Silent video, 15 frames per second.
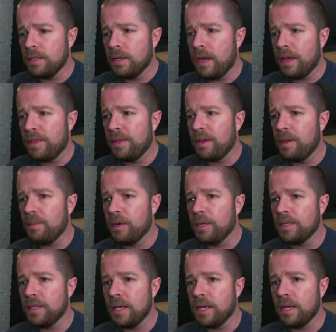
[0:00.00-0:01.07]
I think I'm going to
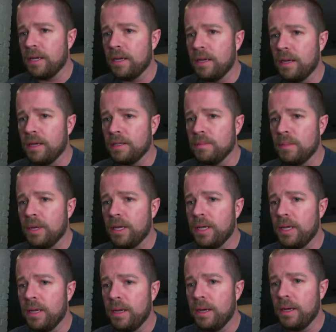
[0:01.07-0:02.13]
take it as my
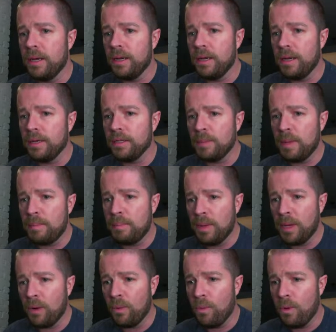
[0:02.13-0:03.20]
pick
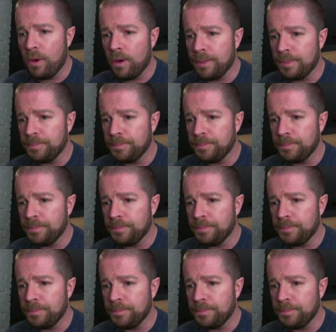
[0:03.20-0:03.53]
1.